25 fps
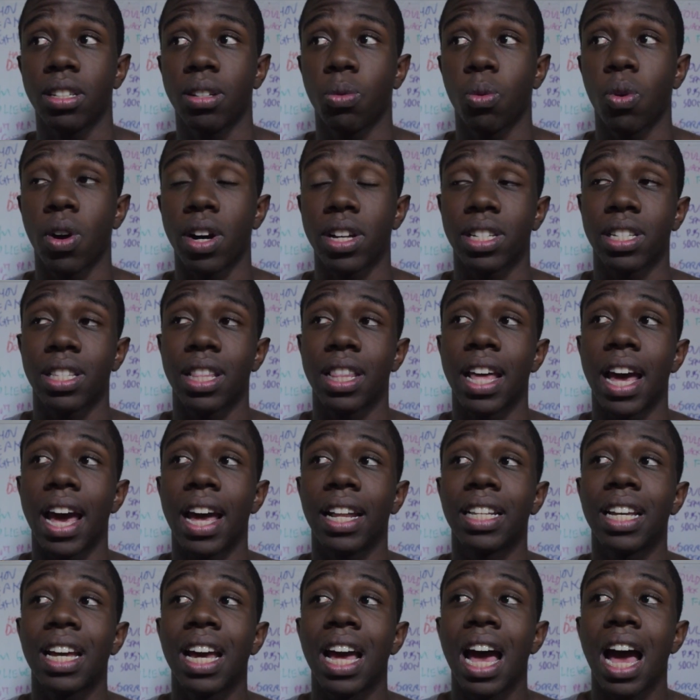was
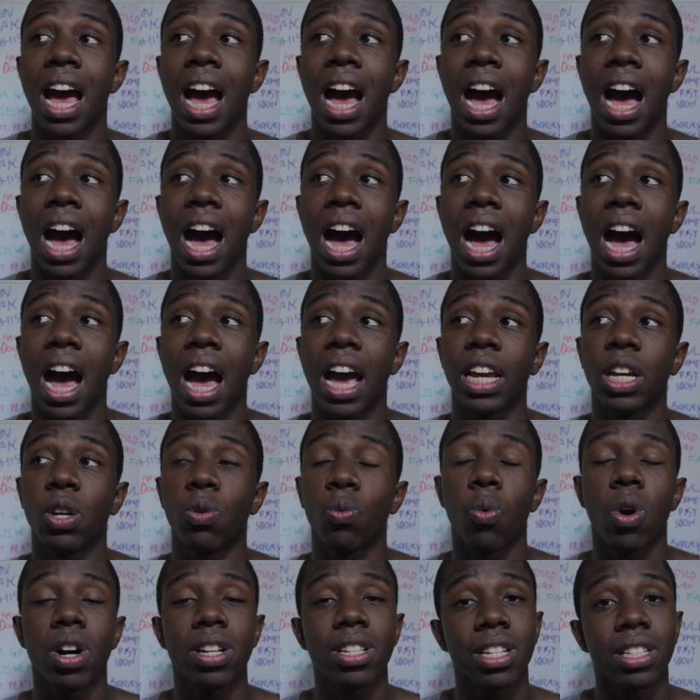that I
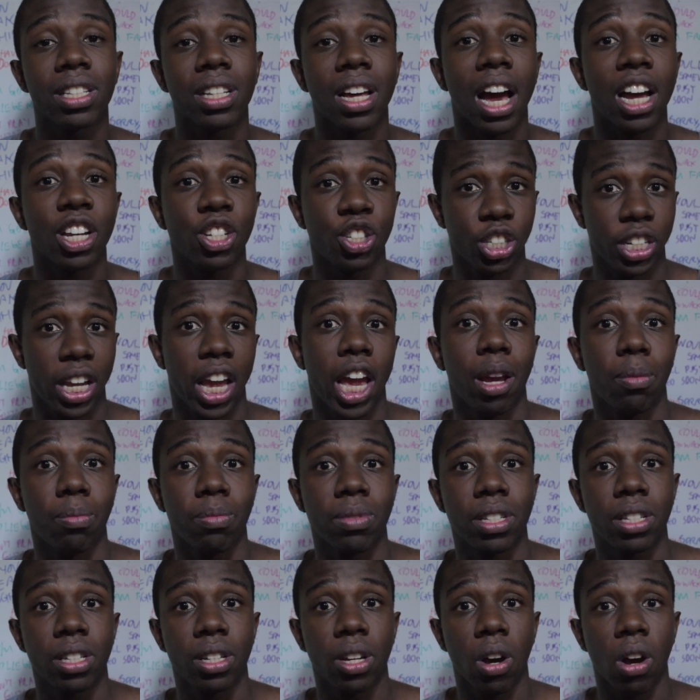wasn't
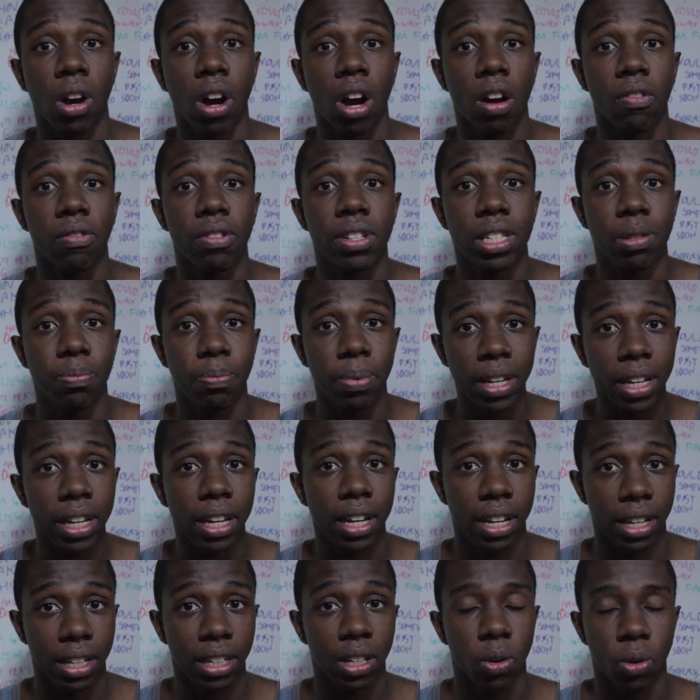ashamed of
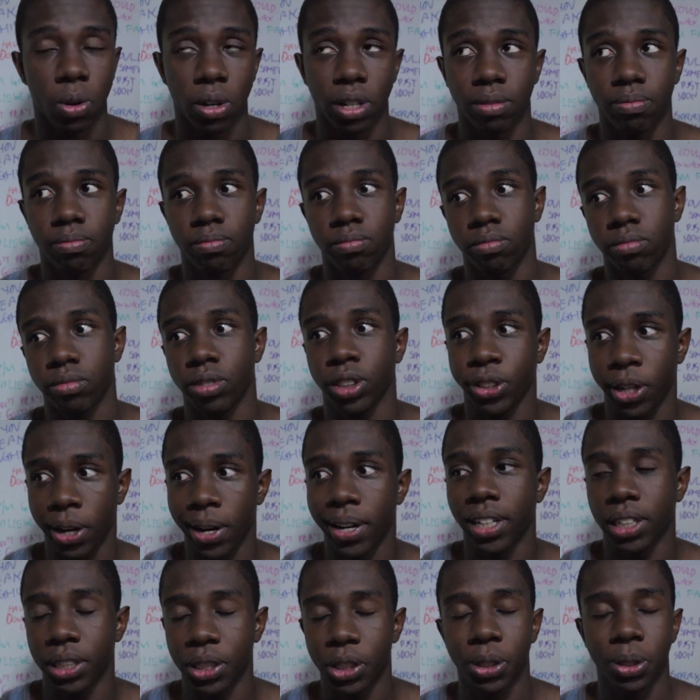speaking or
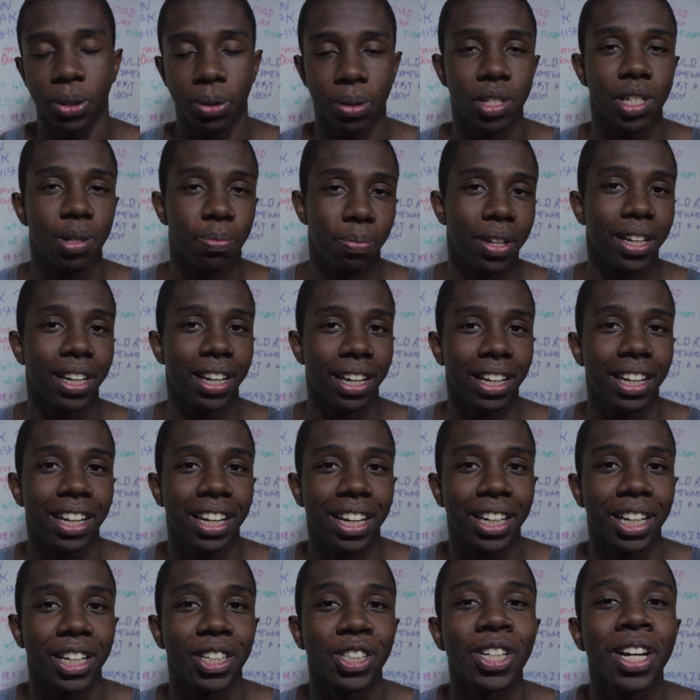trying to speak in
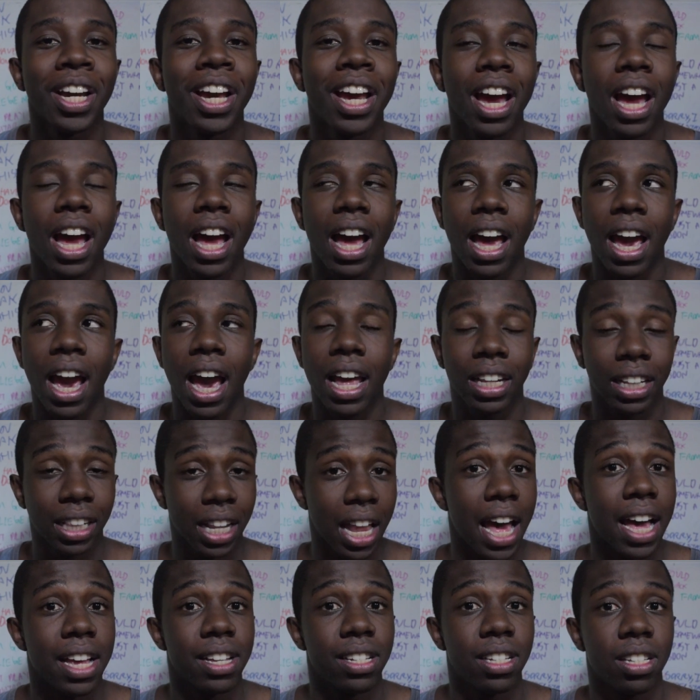English at
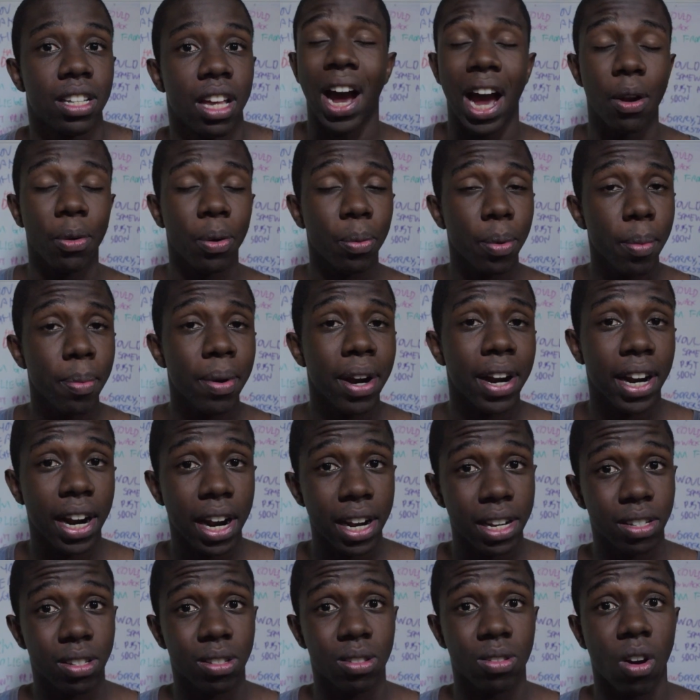class. I remember
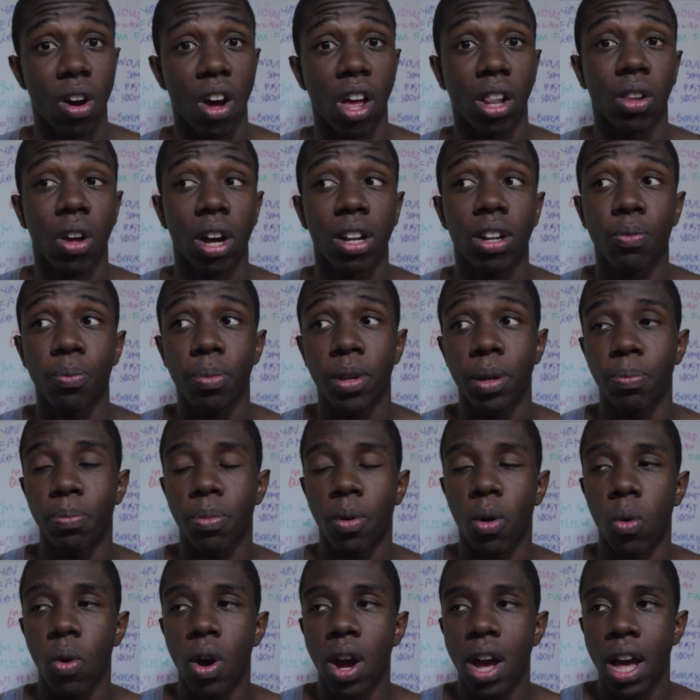I saw a lot of
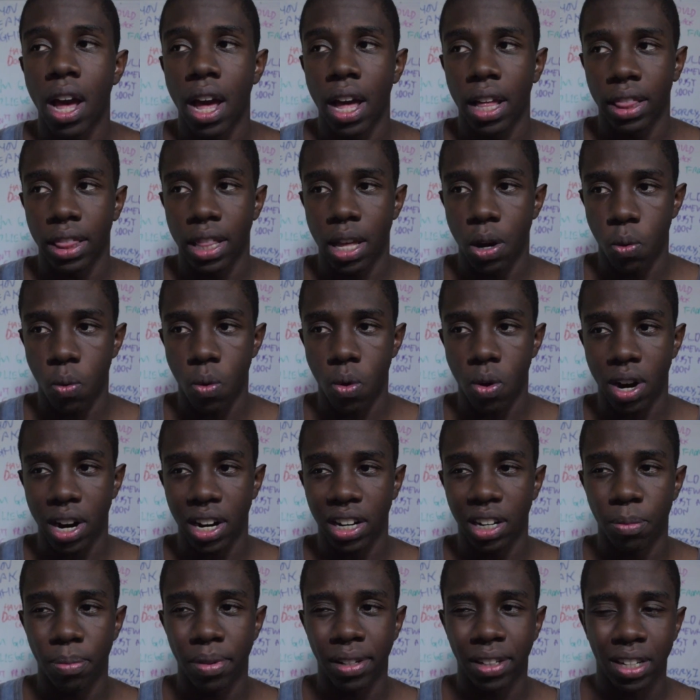people that were a
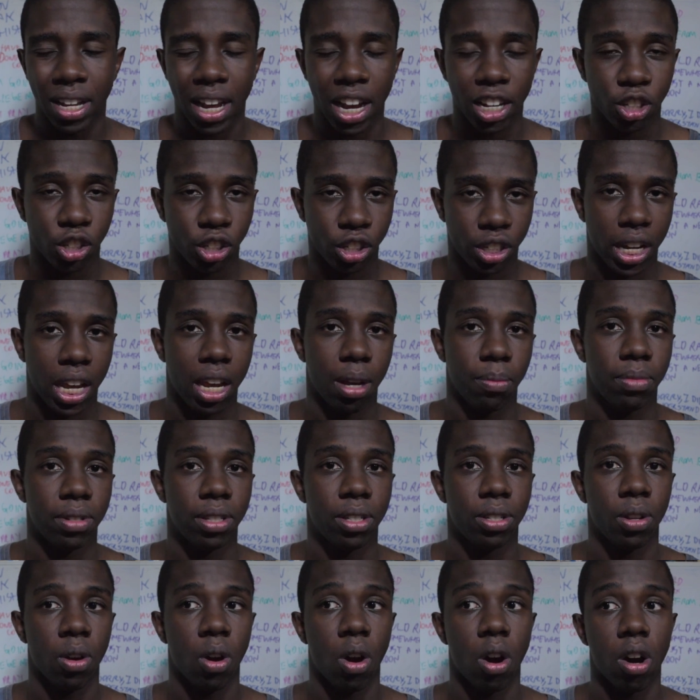little bit ashamed
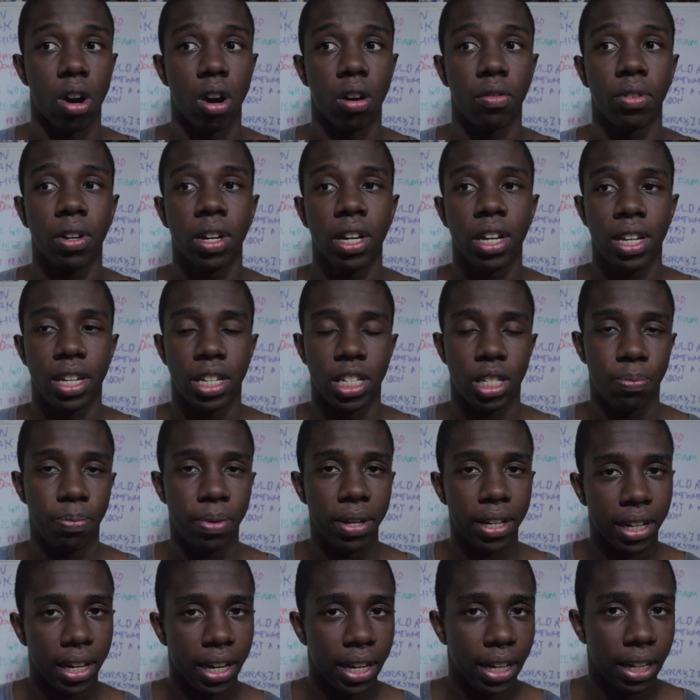of
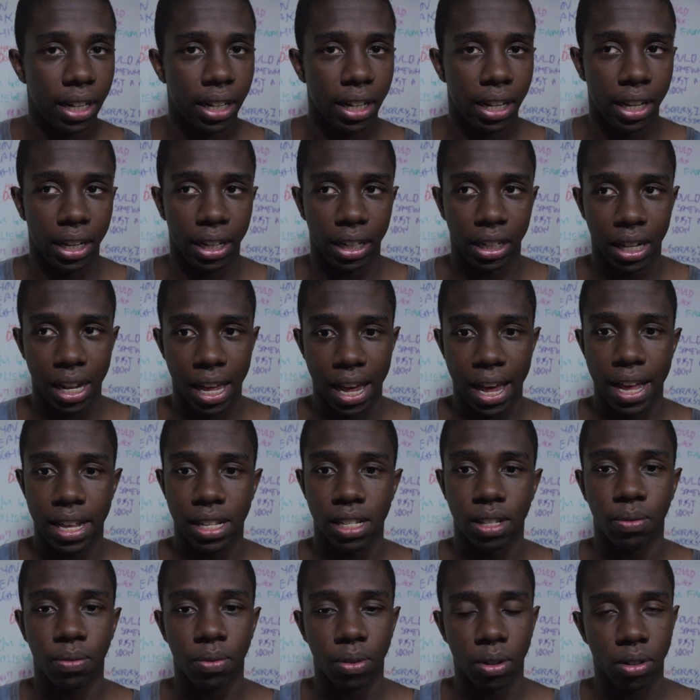speaking in
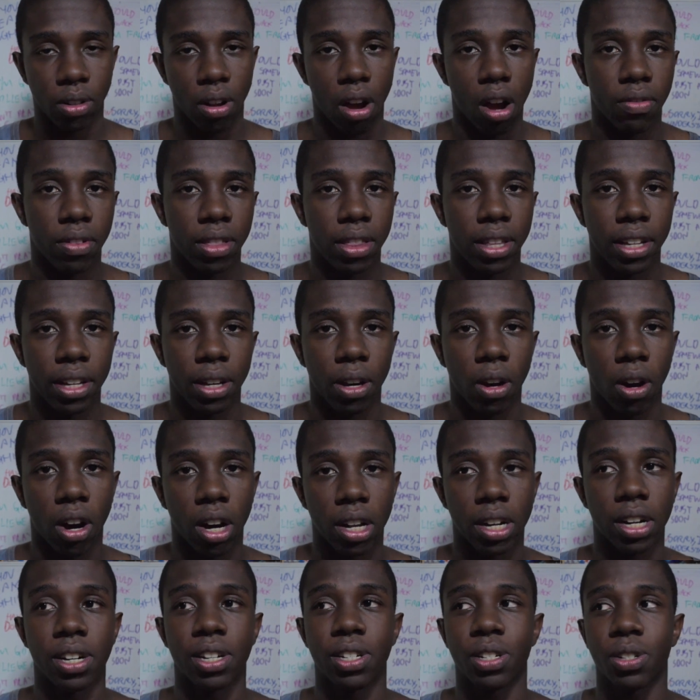class in front of the
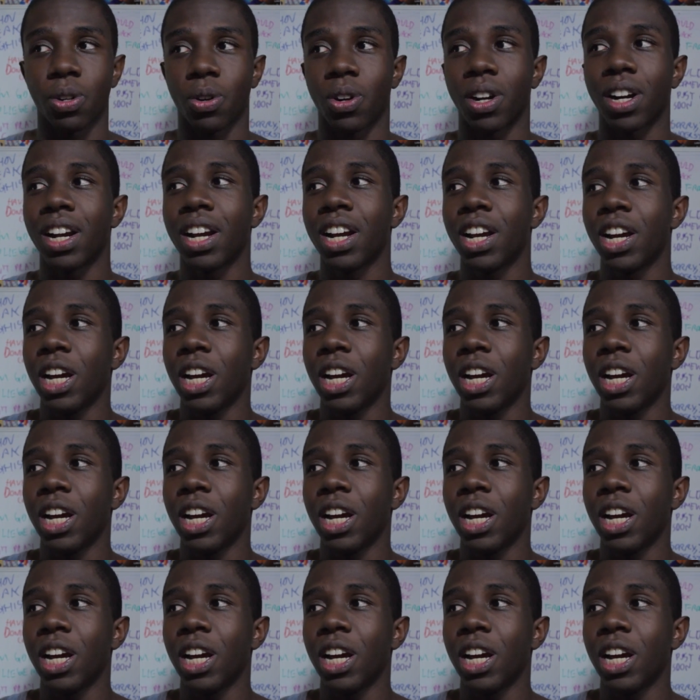others, or